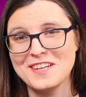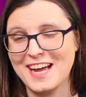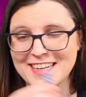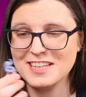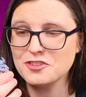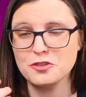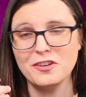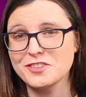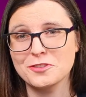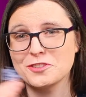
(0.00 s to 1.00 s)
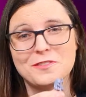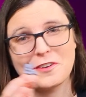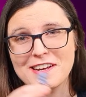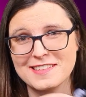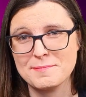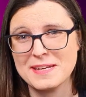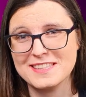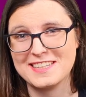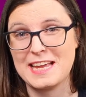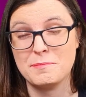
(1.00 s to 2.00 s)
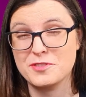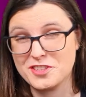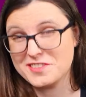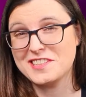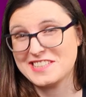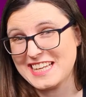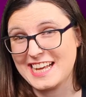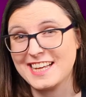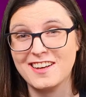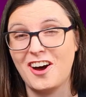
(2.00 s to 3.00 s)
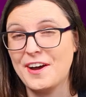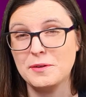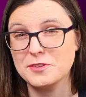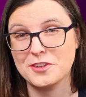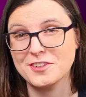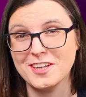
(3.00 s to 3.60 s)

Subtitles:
I can do all sorts of crazy paint schemes just to see how it'll turn